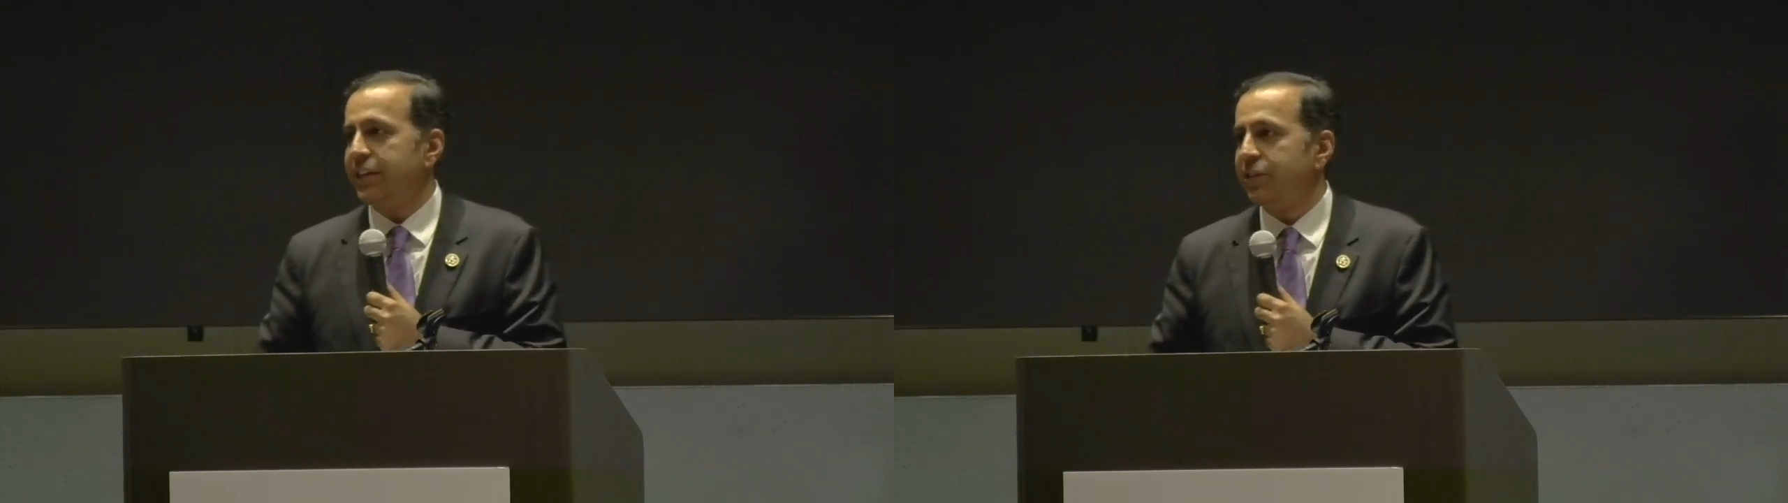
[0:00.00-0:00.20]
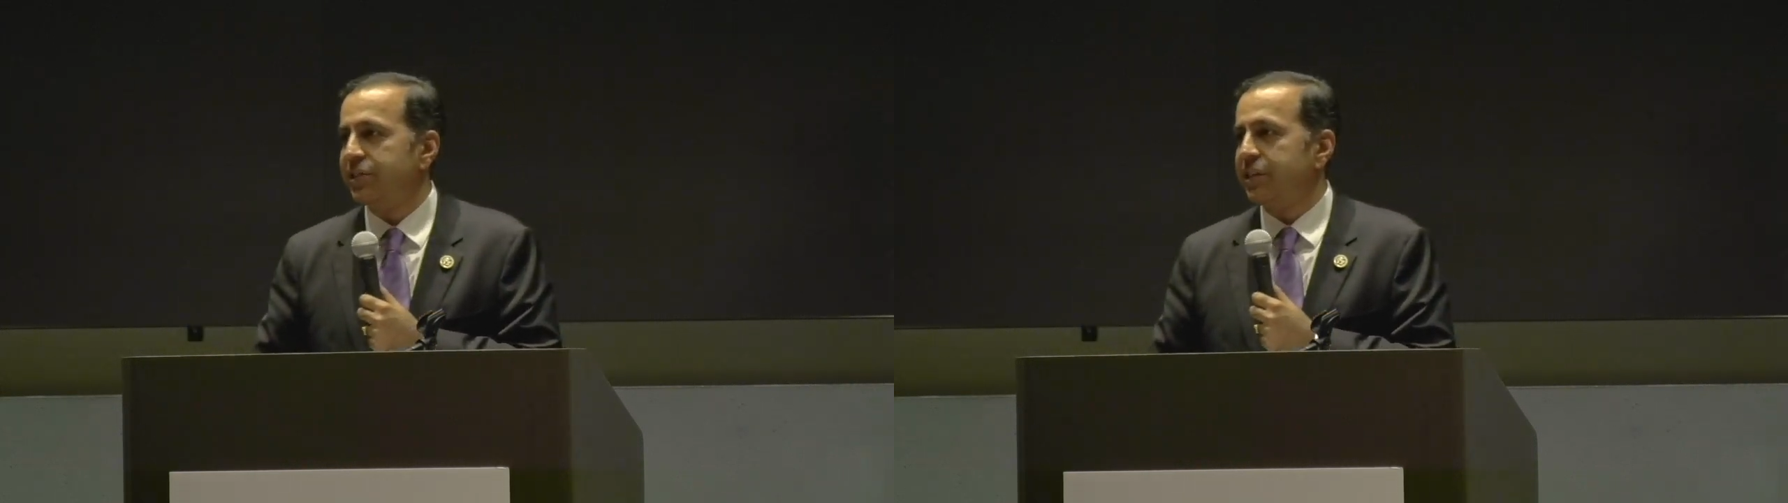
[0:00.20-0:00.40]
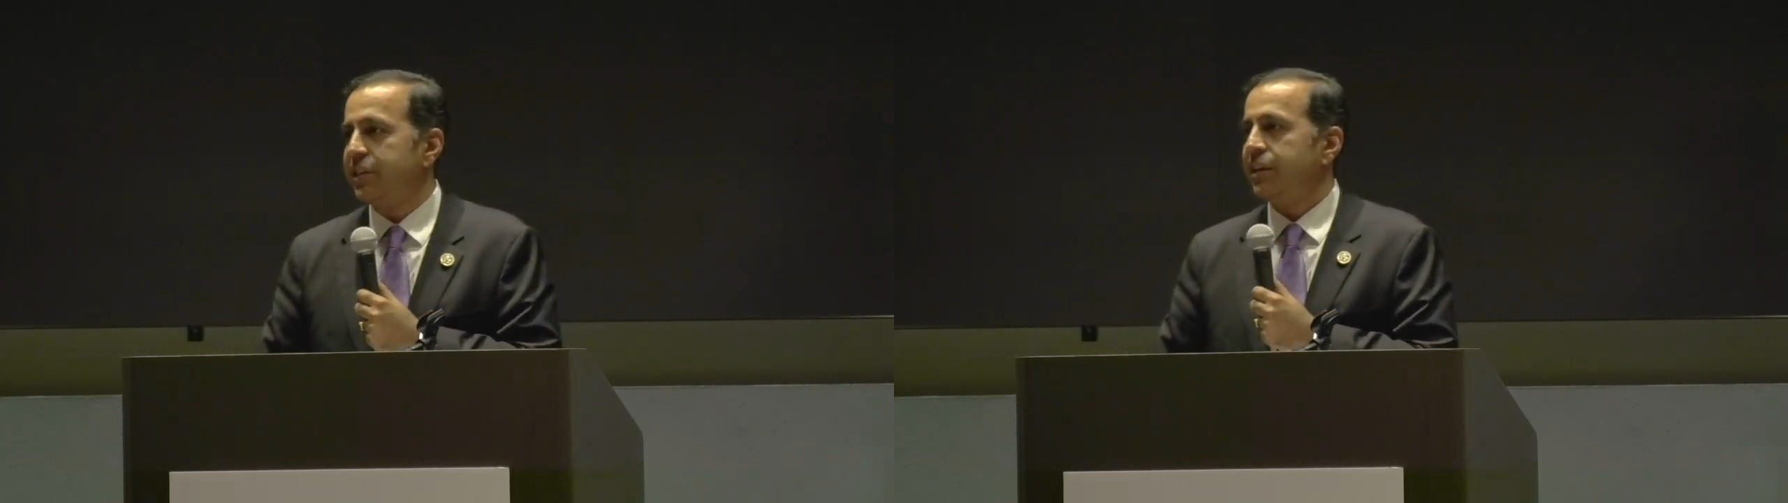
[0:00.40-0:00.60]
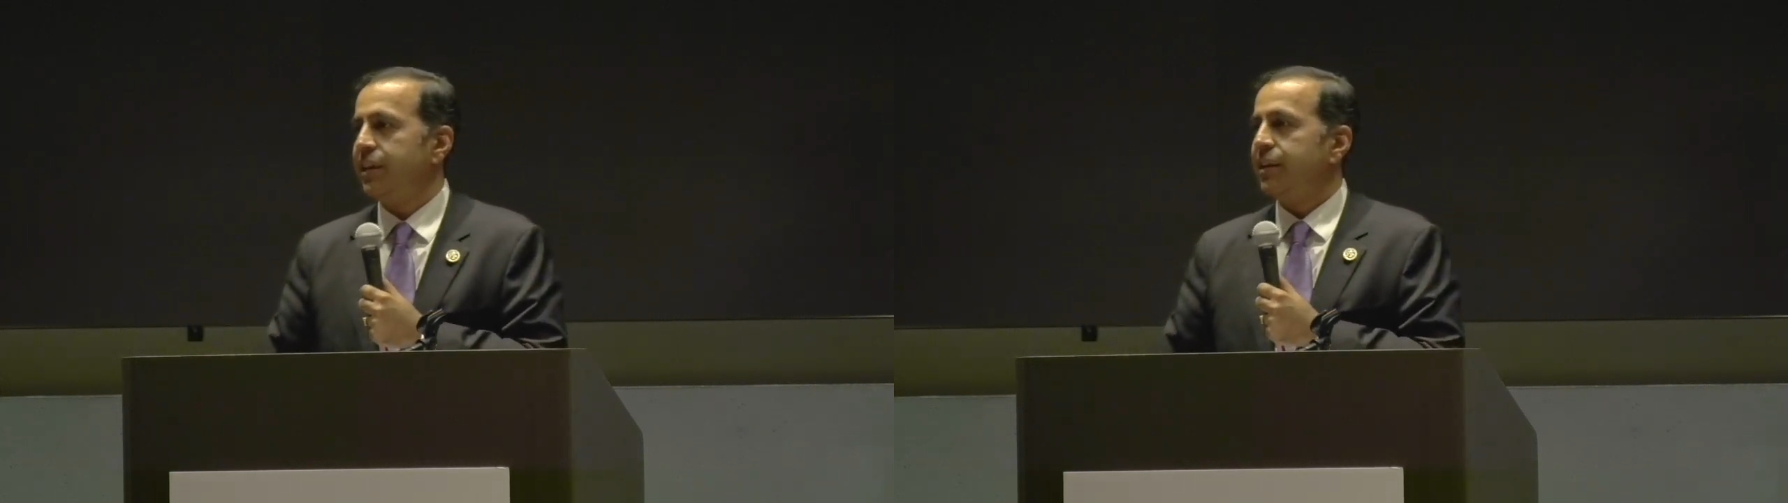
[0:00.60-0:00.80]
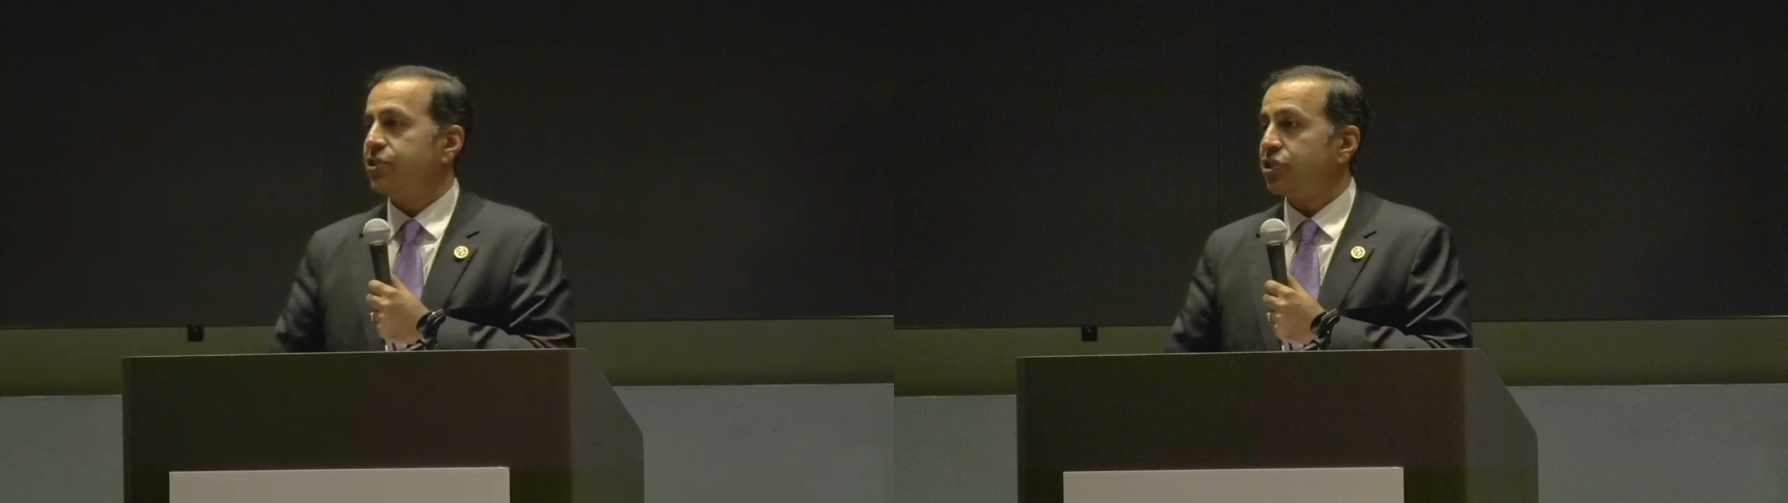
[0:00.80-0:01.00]
inner
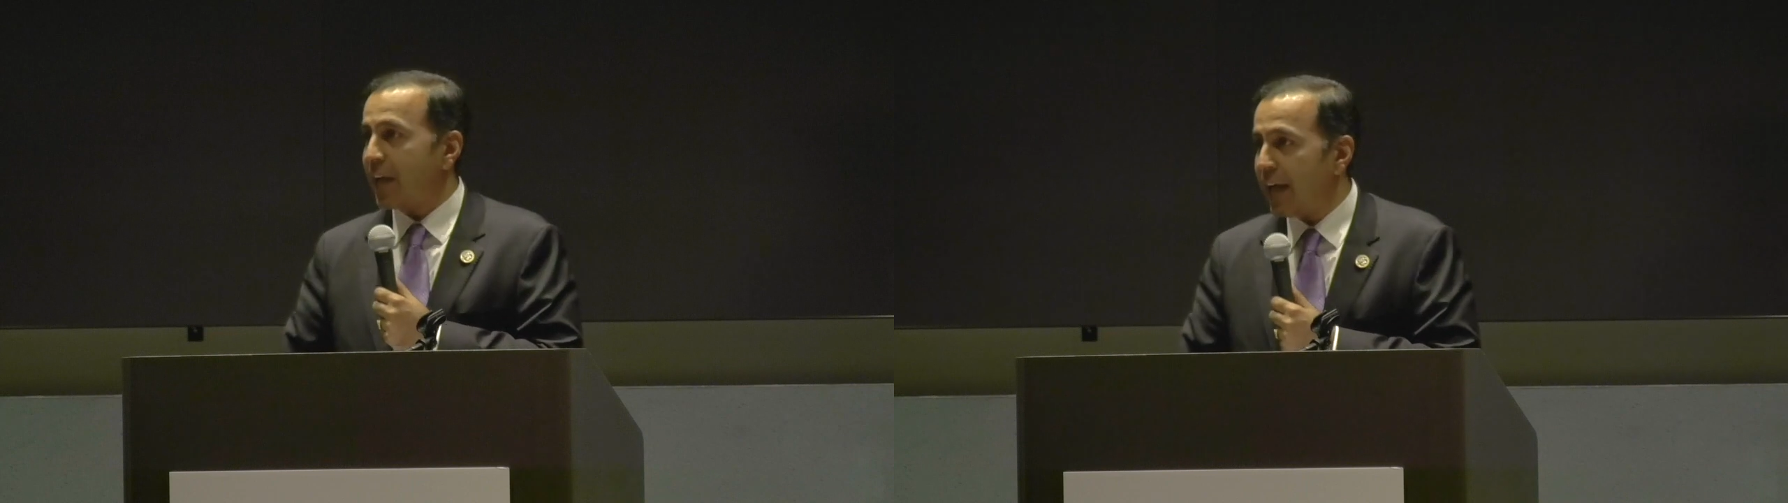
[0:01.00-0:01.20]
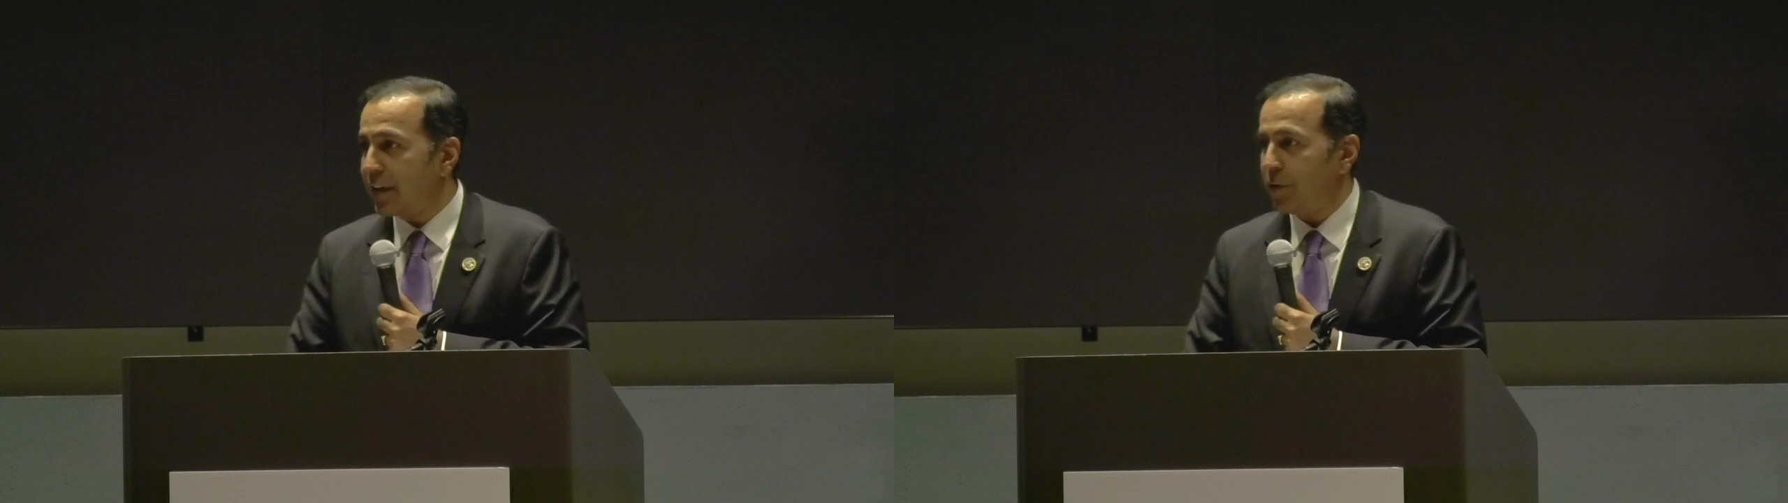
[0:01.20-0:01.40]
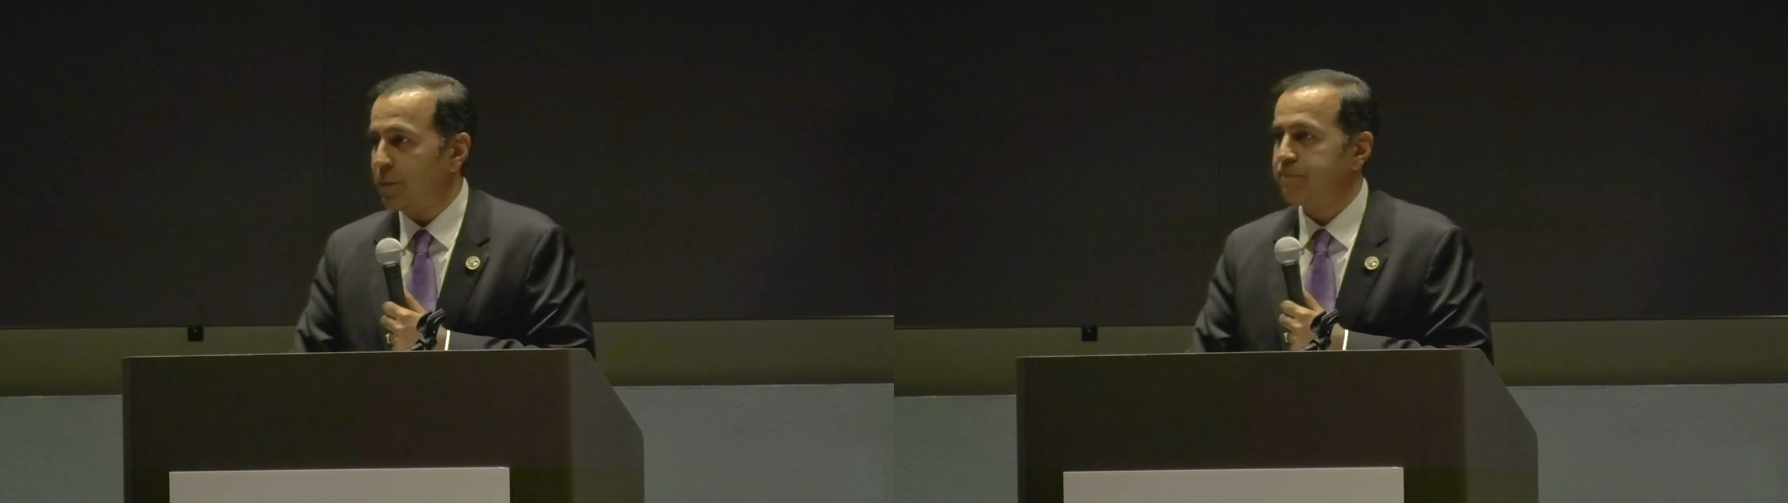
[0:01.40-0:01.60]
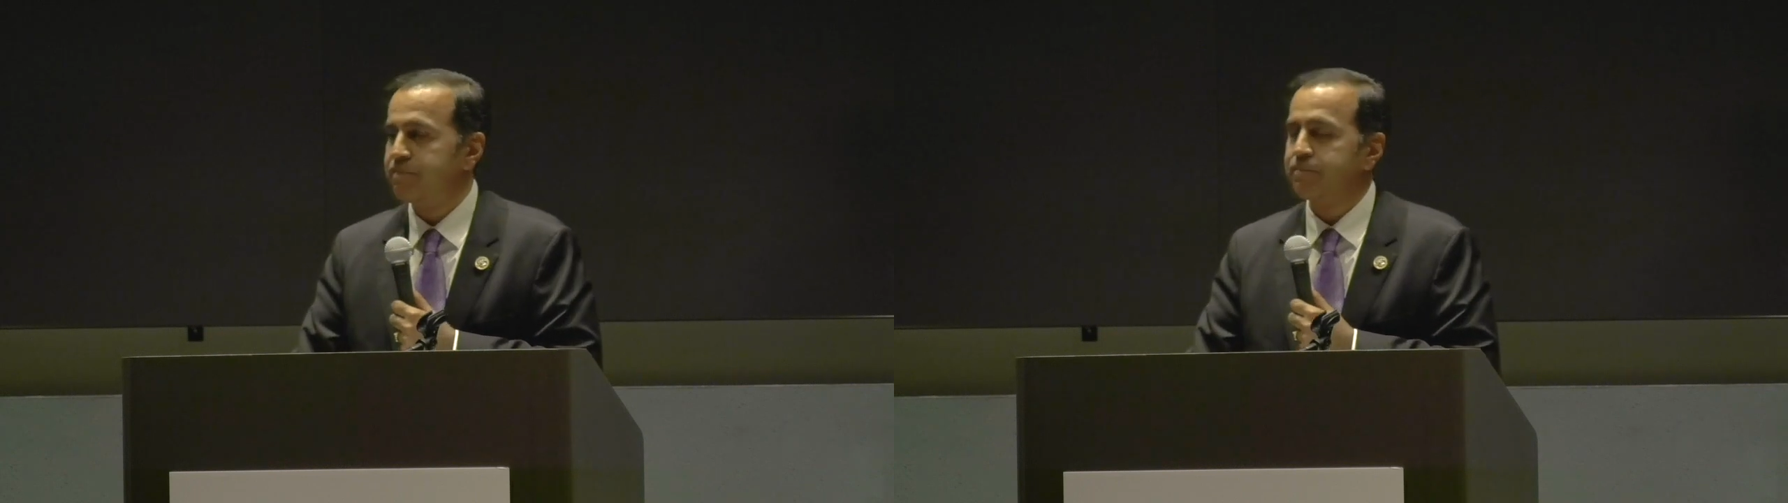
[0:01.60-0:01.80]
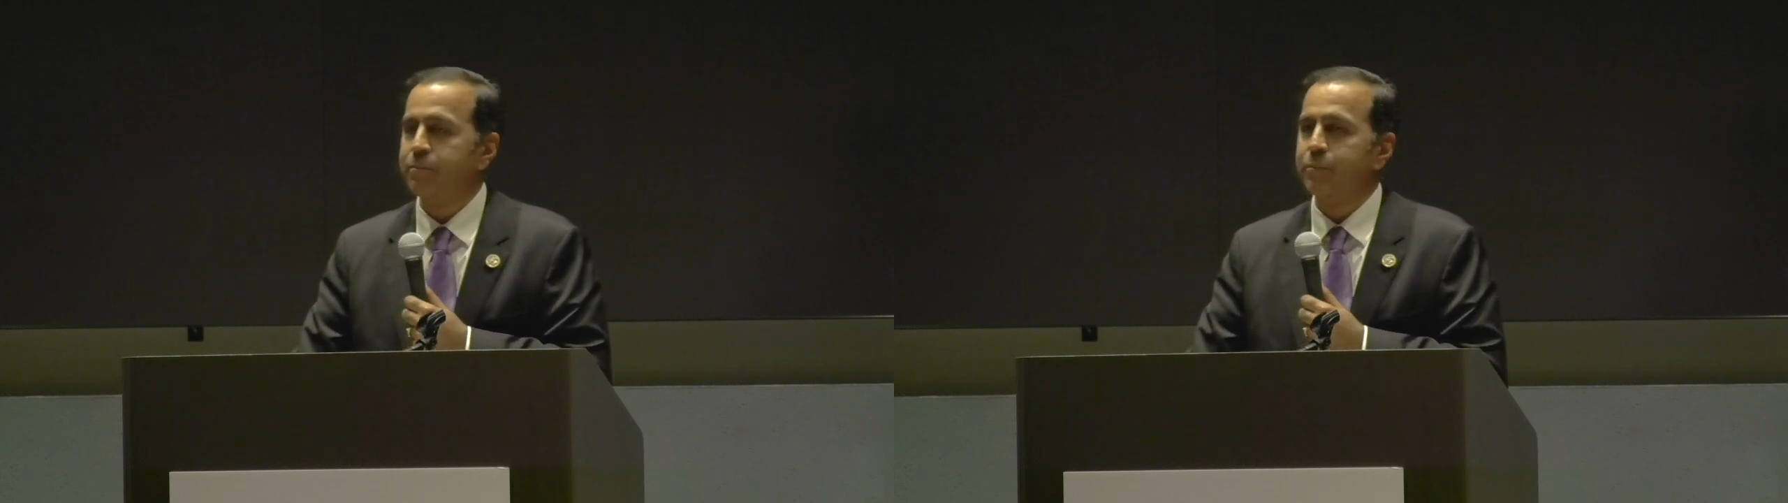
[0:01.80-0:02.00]
city Chicago.